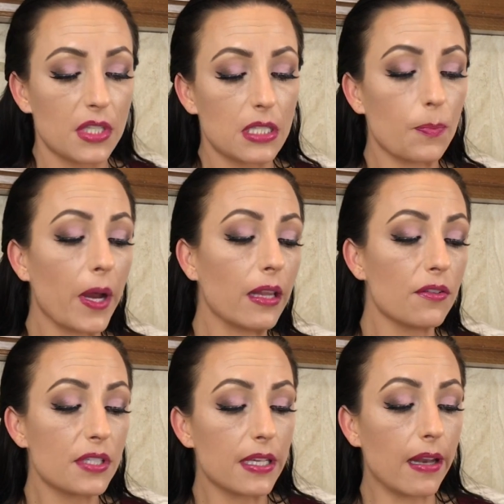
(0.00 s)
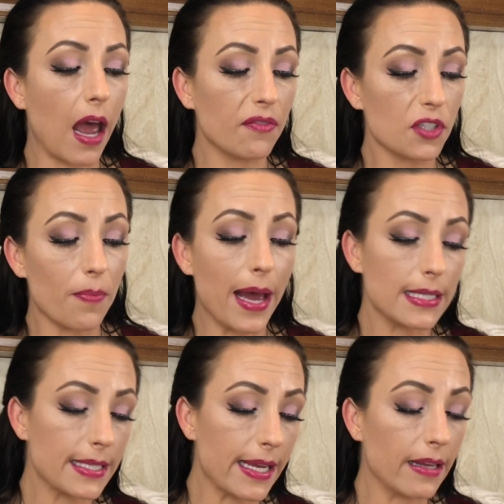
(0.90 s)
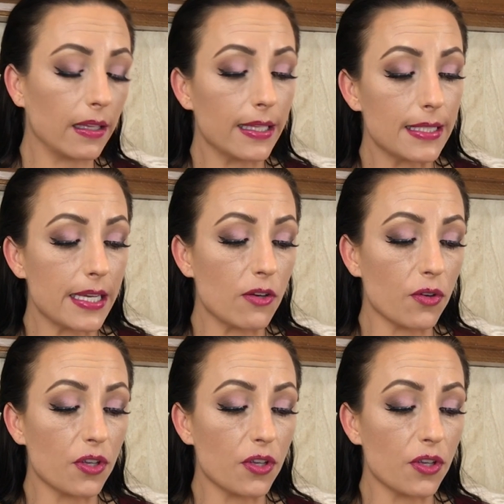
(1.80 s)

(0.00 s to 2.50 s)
Spray Lucid after masking, cleansing,